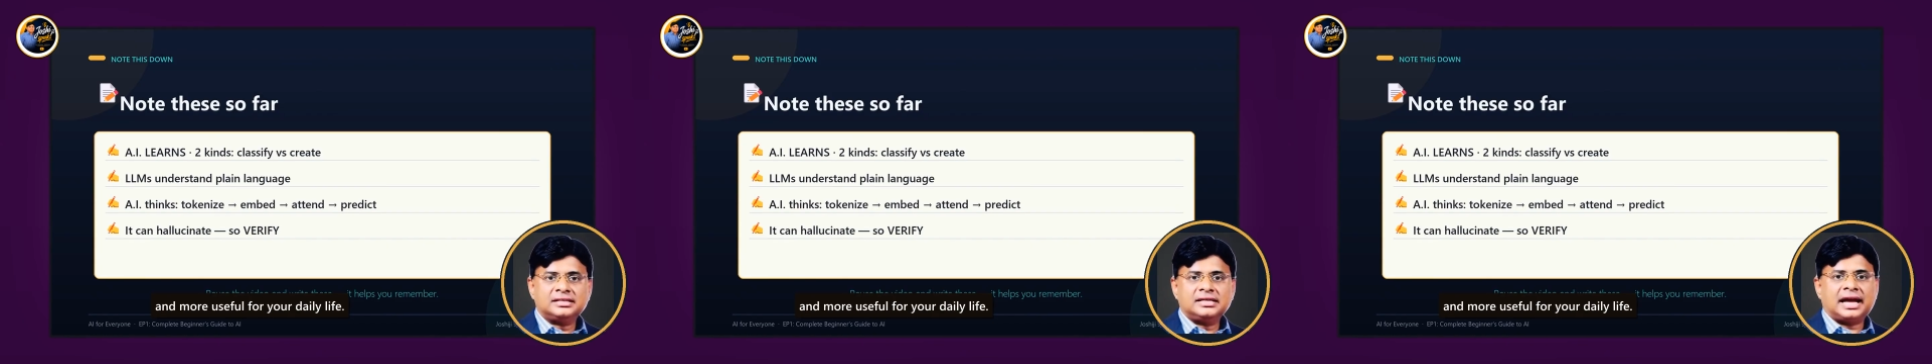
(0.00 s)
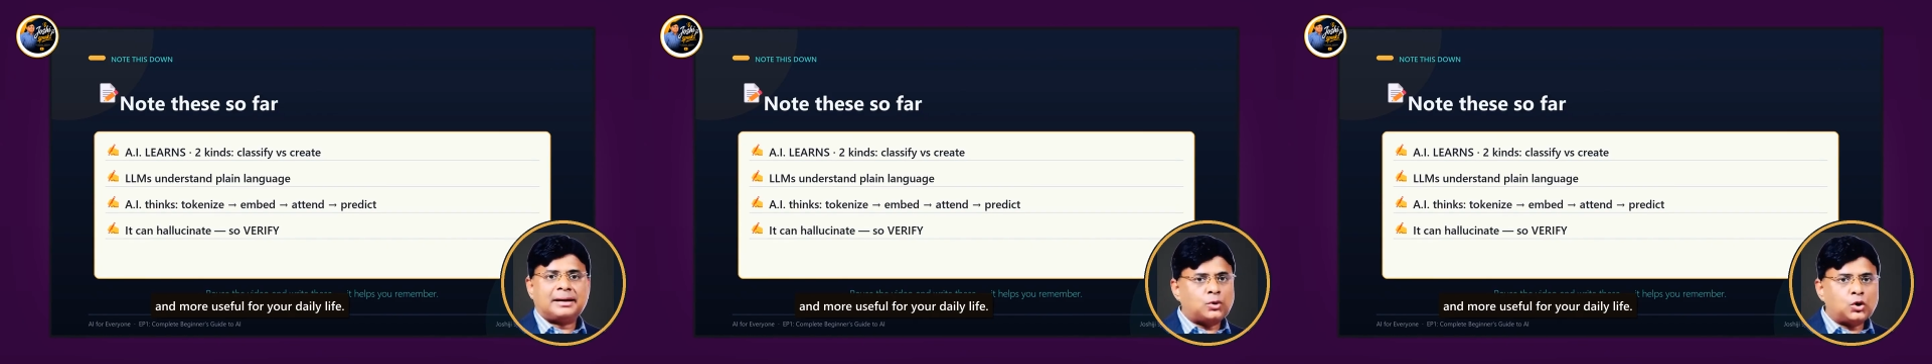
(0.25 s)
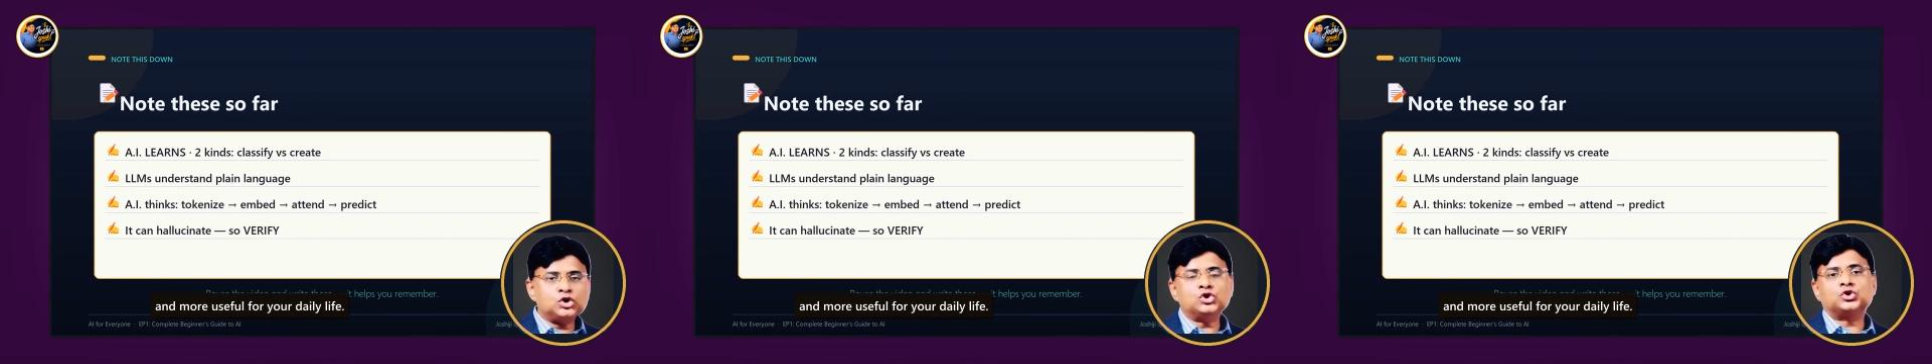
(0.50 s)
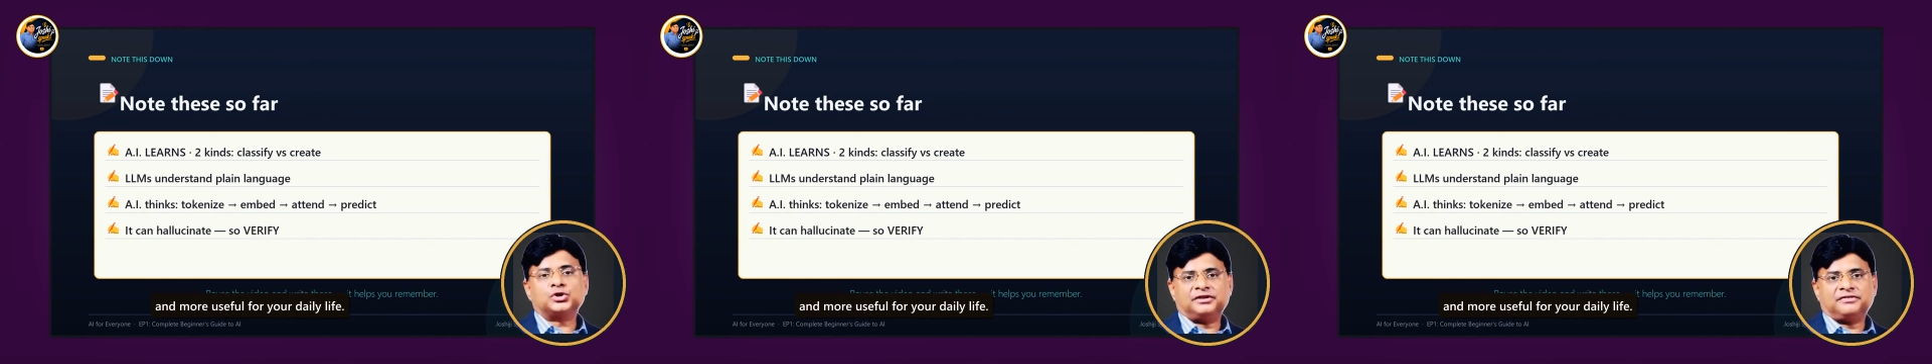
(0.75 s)
and more
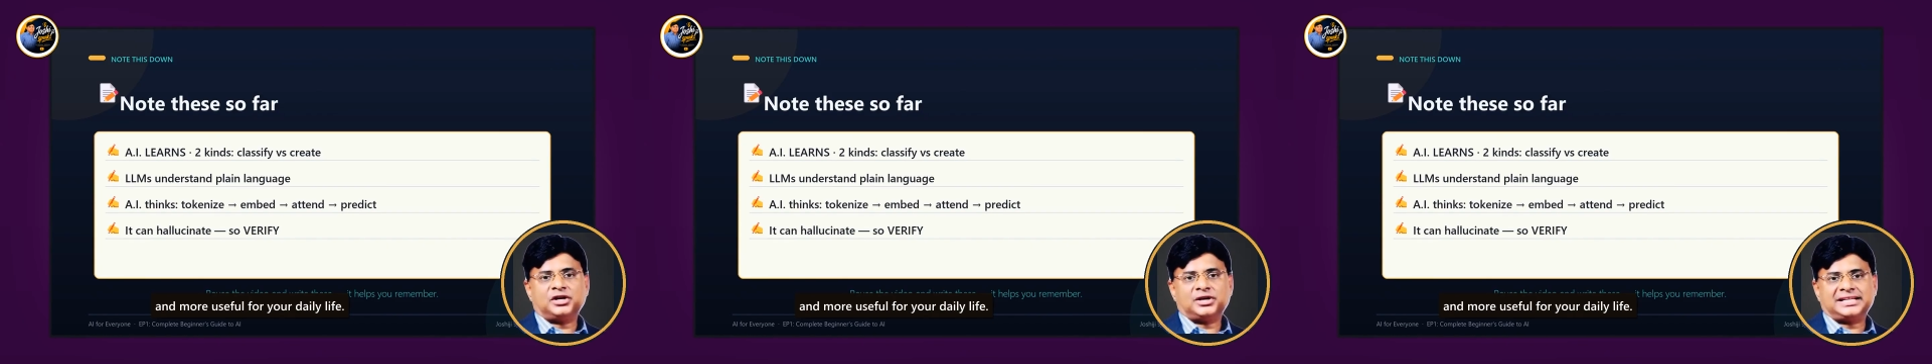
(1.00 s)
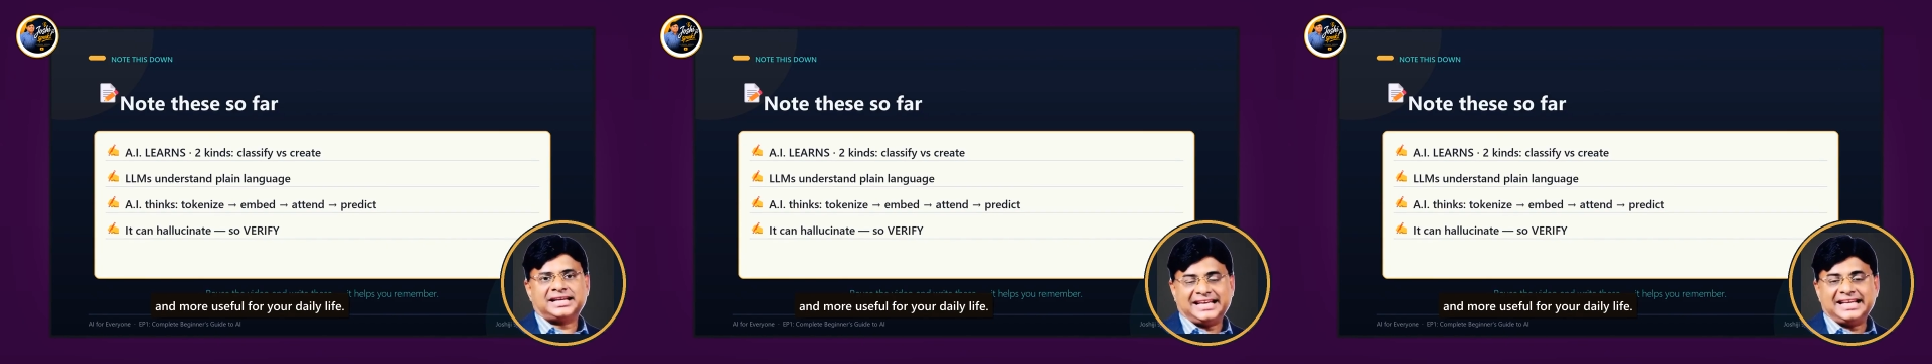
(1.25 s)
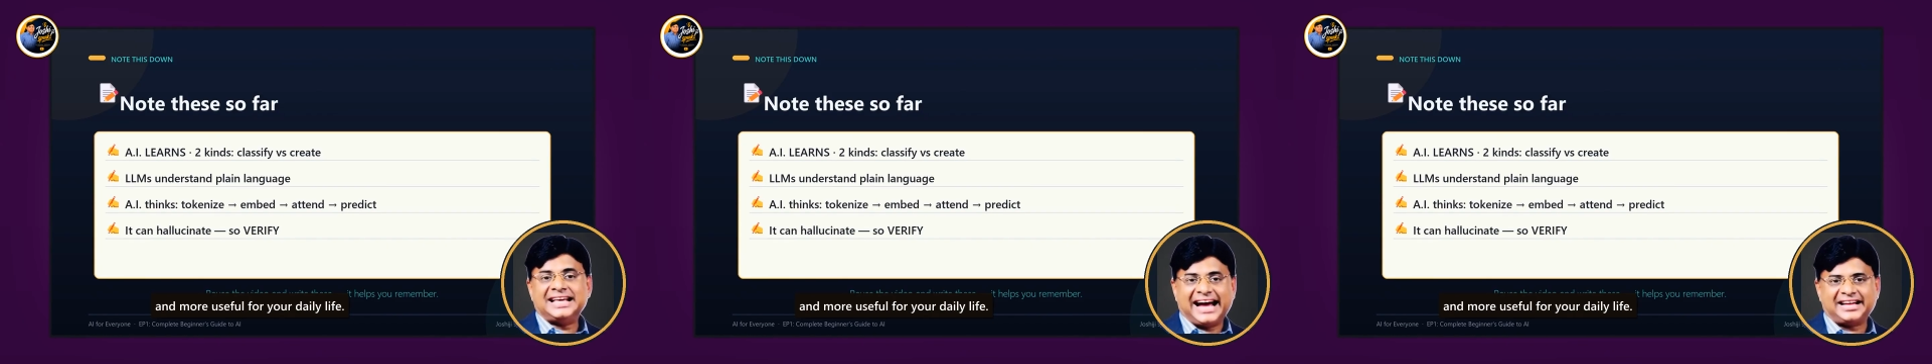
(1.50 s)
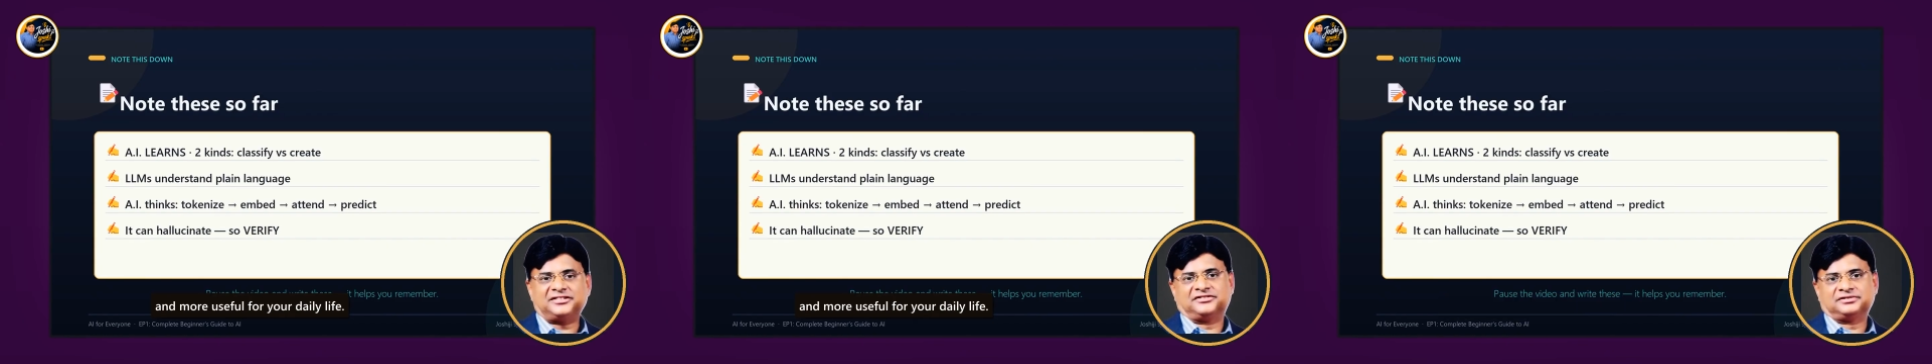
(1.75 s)
useful for your daily
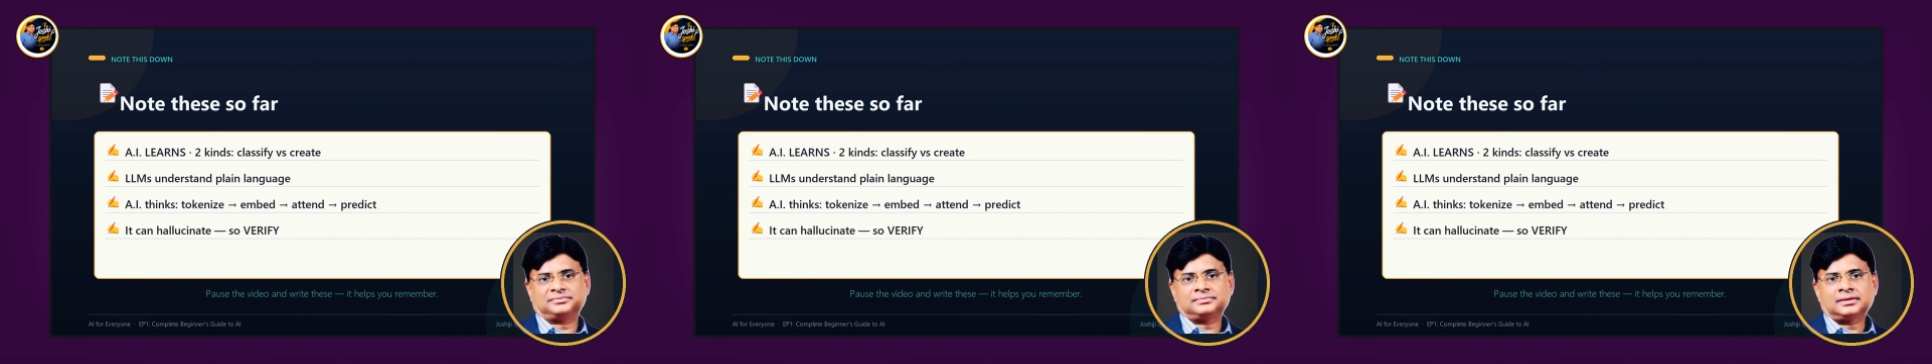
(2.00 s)
life.